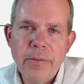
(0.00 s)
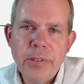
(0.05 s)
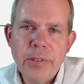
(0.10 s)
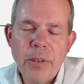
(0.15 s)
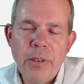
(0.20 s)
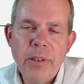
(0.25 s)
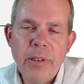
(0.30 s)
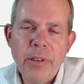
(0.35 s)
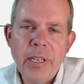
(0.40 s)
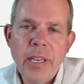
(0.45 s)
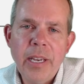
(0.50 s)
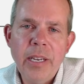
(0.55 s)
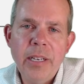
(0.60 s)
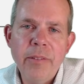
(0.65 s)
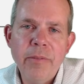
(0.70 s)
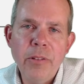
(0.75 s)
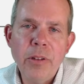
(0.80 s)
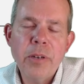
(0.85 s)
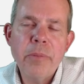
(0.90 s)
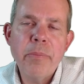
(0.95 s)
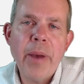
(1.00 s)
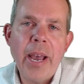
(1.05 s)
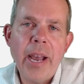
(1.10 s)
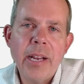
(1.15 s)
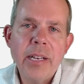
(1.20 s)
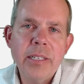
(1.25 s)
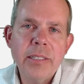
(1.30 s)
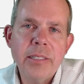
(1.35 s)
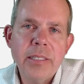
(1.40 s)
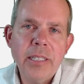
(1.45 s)
so you can kind of look
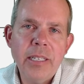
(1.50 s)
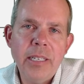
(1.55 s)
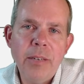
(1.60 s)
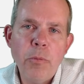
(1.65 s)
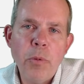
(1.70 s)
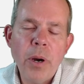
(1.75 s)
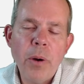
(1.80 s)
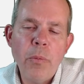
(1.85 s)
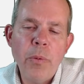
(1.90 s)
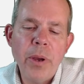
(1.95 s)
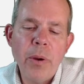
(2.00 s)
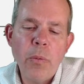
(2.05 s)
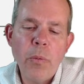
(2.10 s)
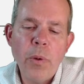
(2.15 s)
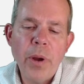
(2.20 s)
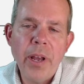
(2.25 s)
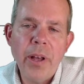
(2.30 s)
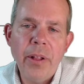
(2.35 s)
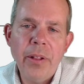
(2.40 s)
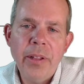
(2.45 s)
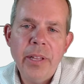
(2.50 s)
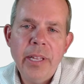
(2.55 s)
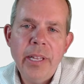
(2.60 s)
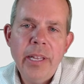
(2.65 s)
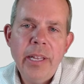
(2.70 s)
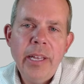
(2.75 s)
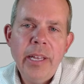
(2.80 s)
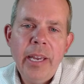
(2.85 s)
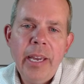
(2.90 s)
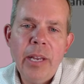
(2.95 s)
back to see what went well
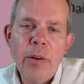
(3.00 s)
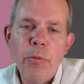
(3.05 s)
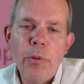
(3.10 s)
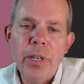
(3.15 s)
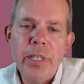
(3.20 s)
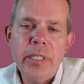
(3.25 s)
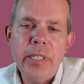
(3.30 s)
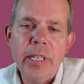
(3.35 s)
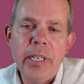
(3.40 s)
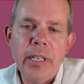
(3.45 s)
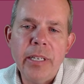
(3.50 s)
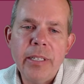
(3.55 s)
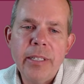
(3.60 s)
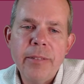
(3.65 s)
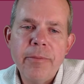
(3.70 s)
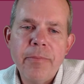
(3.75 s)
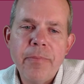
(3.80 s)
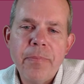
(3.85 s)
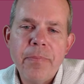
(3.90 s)
and what didn't.